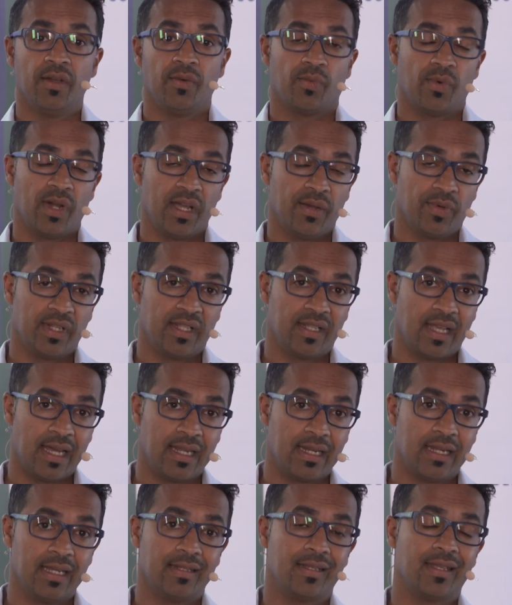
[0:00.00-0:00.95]
where we
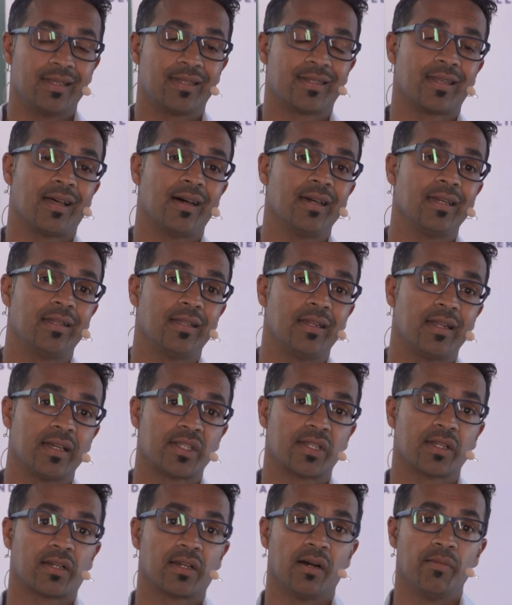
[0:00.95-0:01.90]
then decided
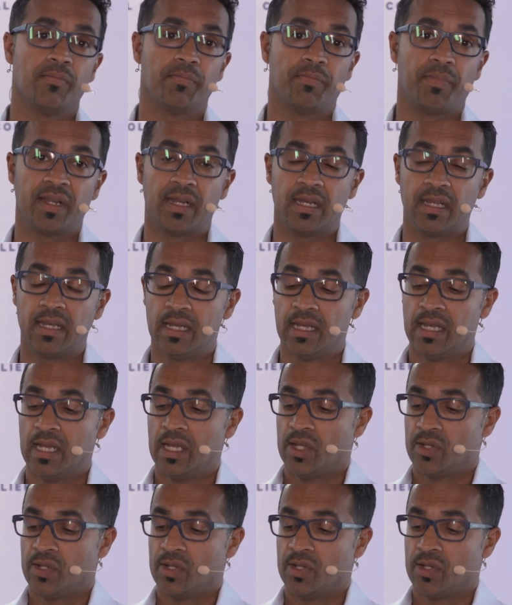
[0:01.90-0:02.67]
as a company